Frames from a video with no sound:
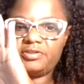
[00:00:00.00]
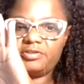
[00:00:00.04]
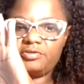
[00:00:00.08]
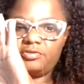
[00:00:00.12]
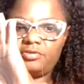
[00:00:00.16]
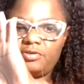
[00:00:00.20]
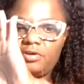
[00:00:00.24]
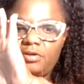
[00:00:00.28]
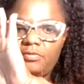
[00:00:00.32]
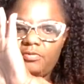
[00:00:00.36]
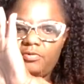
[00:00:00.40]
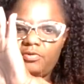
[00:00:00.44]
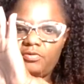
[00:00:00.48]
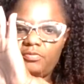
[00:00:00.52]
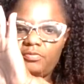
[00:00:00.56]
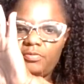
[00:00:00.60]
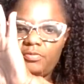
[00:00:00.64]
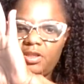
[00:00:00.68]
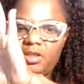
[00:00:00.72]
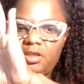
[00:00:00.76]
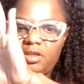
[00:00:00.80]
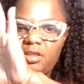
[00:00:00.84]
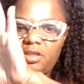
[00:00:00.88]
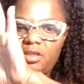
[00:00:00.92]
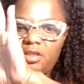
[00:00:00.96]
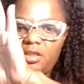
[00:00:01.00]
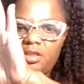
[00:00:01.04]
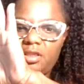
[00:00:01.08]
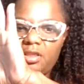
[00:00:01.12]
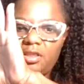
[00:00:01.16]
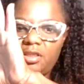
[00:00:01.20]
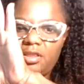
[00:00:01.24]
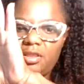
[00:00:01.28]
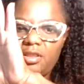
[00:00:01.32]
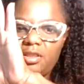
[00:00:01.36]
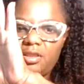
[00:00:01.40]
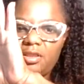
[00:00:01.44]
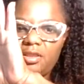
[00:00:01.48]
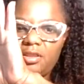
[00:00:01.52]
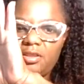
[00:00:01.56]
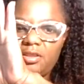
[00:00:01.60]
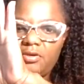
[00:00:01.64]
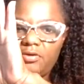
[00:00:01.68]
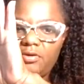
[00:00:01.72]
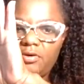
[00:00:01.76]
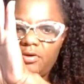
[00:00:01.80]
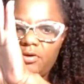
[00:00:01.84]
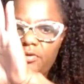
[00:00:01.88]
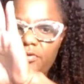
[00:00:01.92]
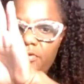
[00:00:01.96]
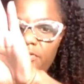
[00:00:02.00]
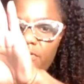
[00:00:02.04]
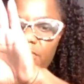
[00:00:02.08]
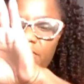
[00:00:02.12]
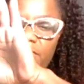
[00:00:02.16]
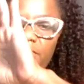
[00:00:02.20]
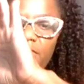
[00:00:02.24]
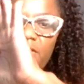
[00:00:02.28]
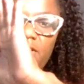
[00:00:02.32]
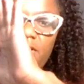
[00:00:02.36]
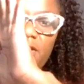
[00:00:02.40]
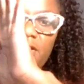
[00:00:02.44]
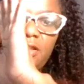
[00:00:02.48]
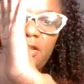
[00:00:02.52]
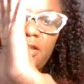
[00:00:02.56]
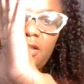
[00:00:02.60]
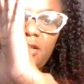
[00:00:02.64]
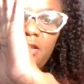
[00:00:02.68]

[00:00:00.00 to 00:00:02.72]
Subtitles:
Treble meaning there are 3